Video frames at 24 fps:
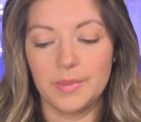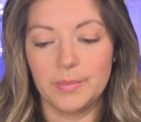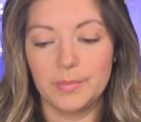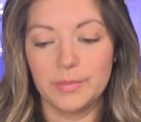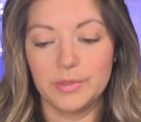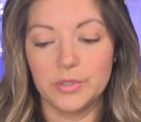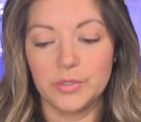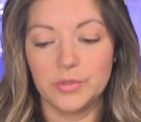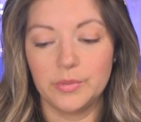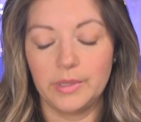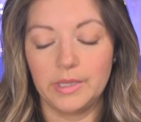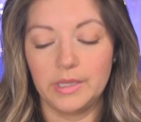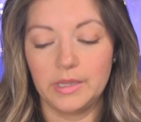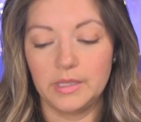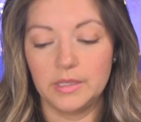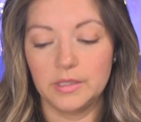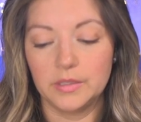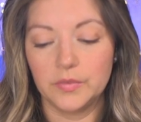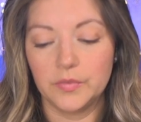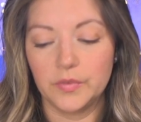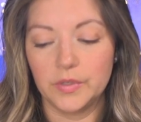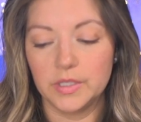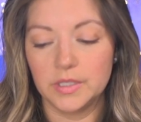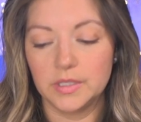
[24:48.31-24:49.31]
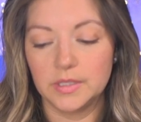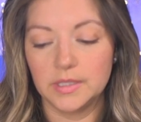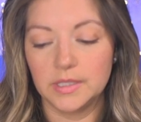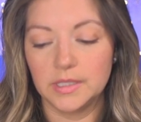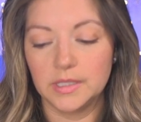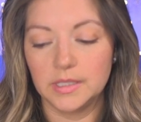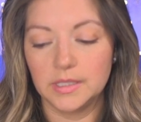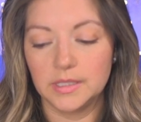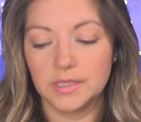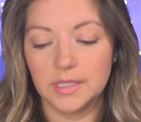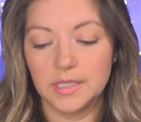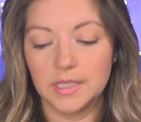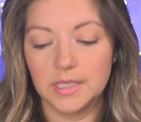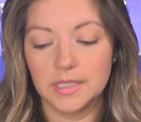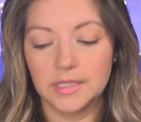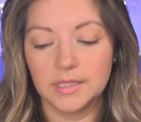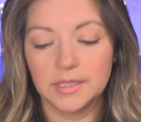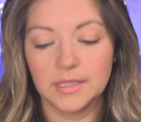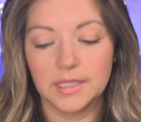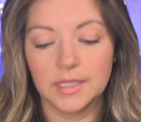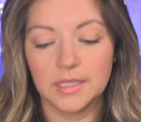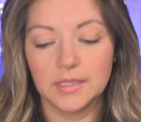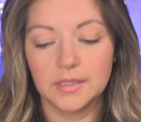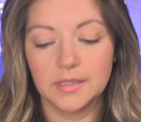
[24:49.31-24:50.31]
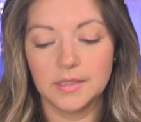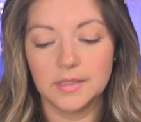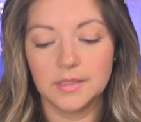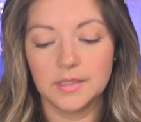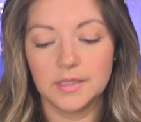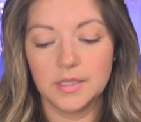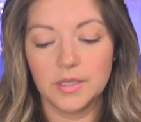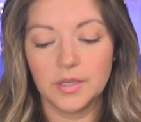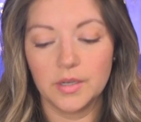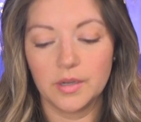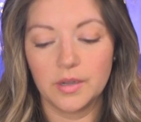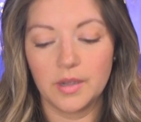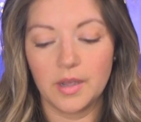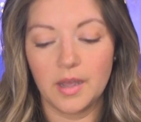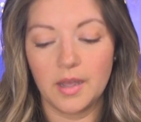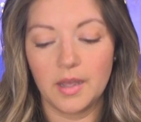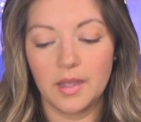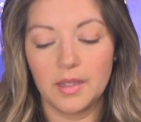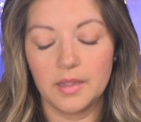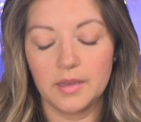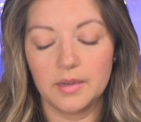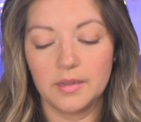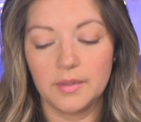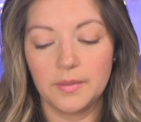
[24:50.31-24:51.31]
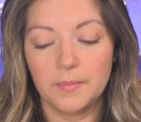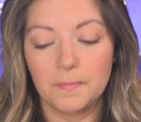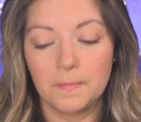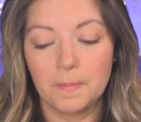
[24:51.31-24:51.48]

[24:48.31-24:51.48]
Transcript: in between these verses, and it says, Dear God,